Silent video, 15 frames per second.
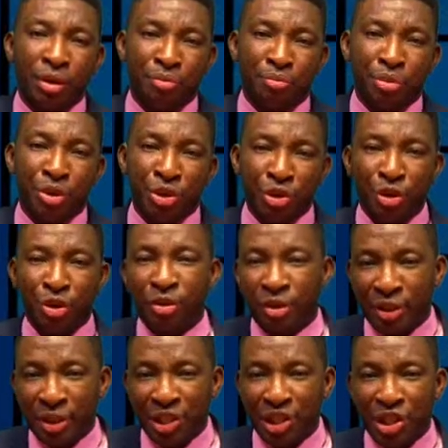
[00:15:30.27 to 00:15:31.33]
beyond
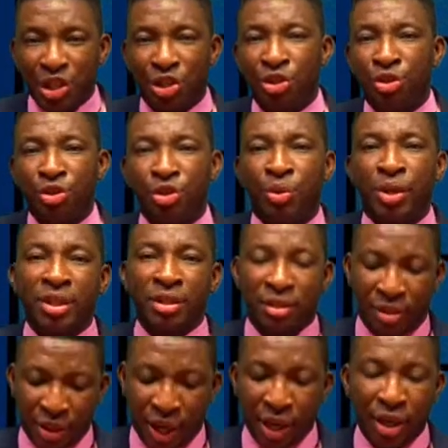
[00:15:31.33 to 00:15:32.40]
the initial
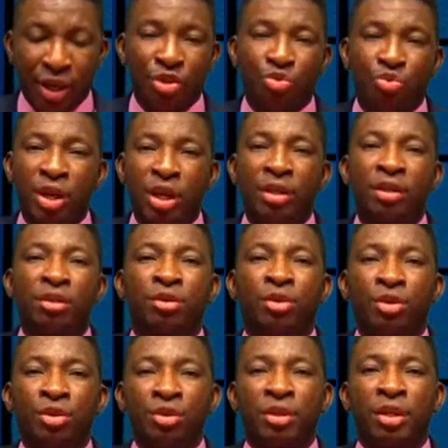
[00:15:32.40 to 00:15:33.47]
US-China trade
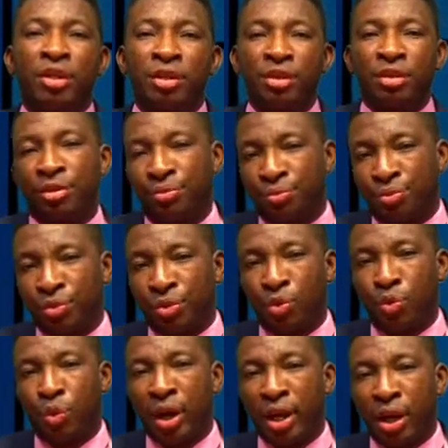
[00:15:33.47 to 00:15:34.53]
concerns,
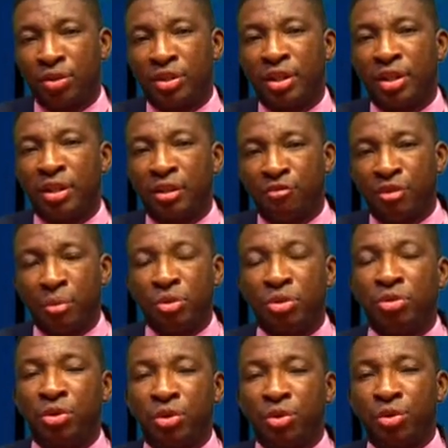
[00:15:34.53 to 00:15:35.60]
we're now seeing the
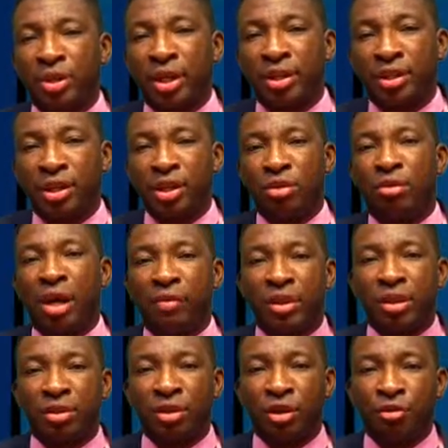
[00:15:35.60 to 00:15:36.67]
pharmaceuticals as key
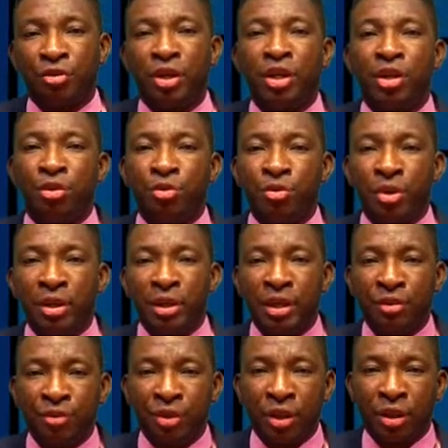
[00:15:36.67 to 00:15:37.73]
drivers of
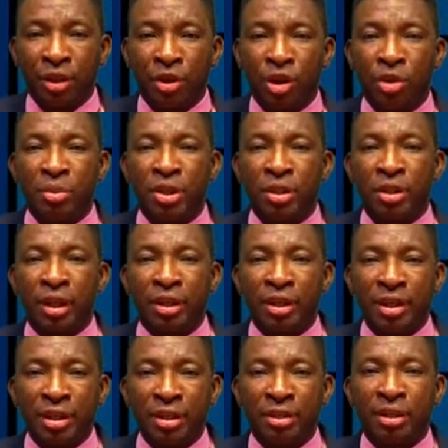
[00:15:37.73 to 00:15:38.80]
relieving the economies and
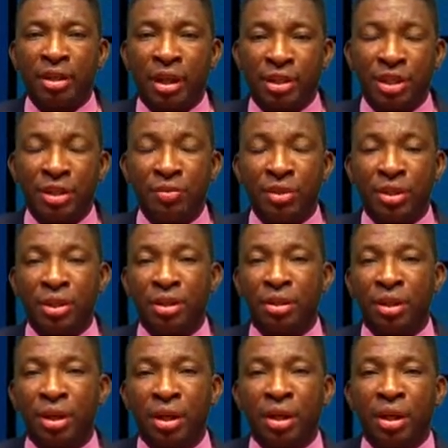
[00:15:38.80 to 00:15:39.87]
easing activities.
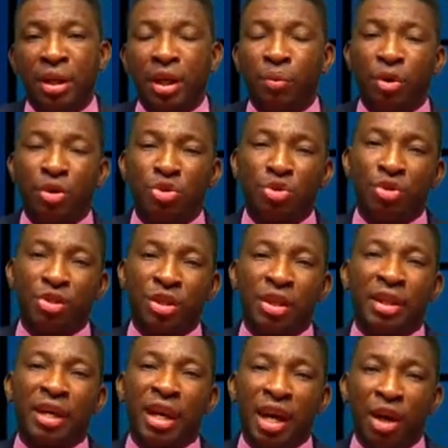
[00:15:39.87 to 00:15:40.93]
And we're also seeing
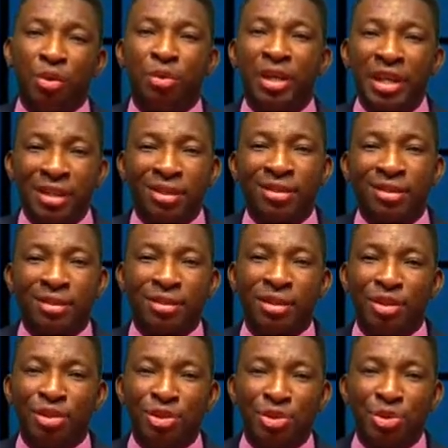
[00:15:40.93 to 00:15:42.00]
how leaders
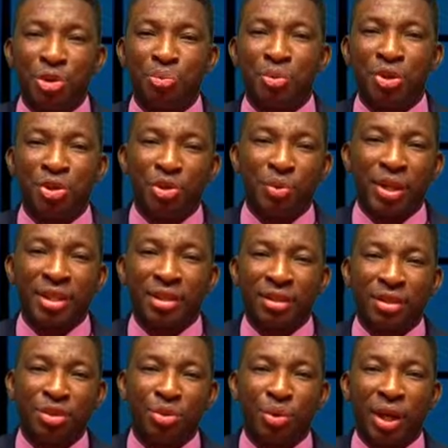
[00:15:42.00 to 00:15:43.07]
in Europe, in US,
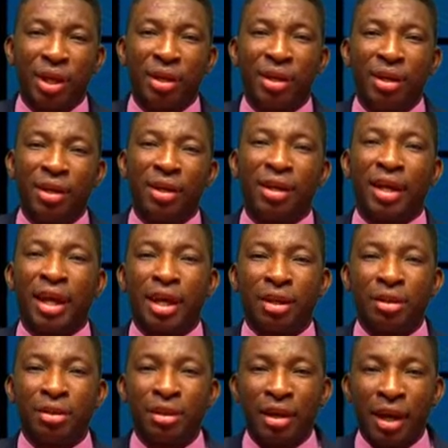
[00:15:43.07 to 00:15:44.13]
in UK can
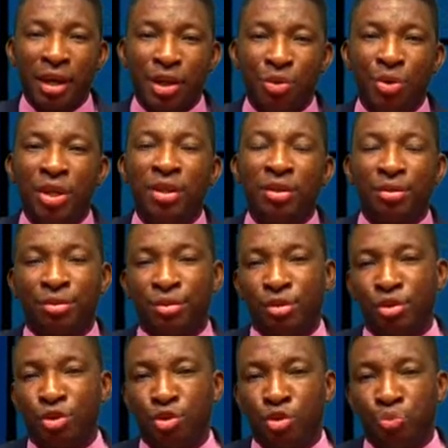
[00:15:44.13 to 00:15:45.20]
agree
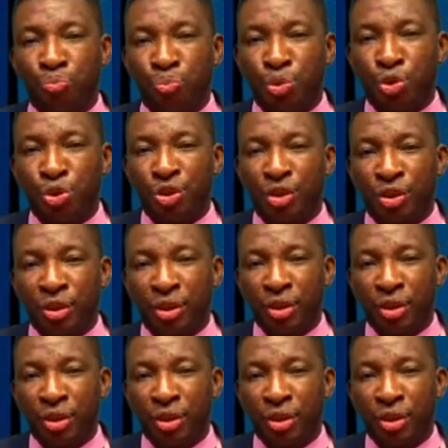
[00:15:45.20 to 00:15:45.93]
to push